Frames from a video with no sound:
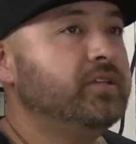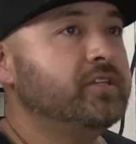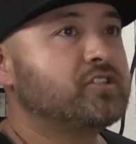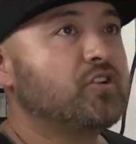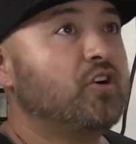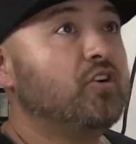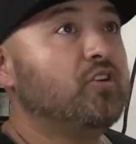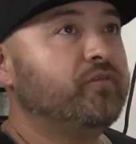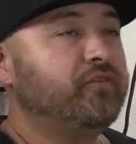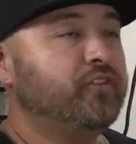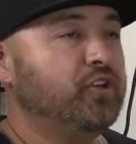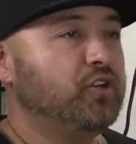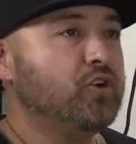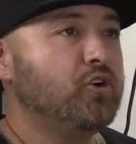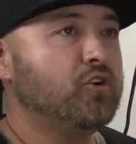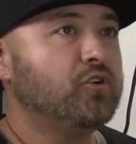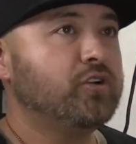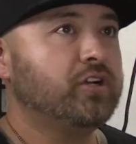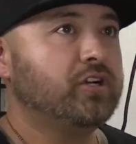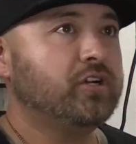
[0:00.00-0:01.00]
So if you
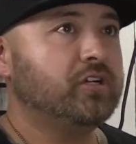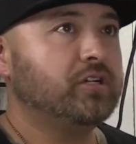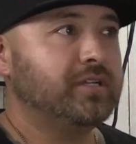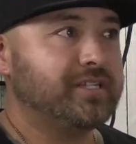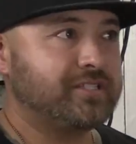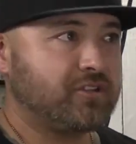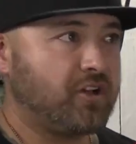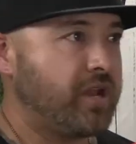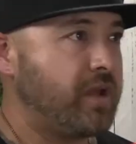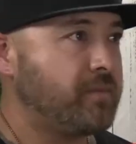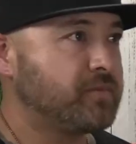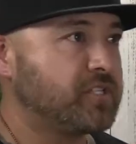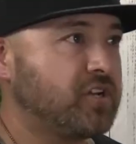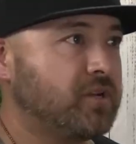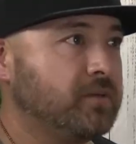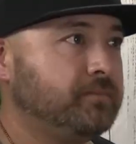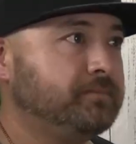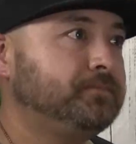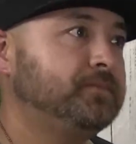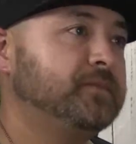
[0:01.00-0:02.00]
go to, uh, it's on Amazon.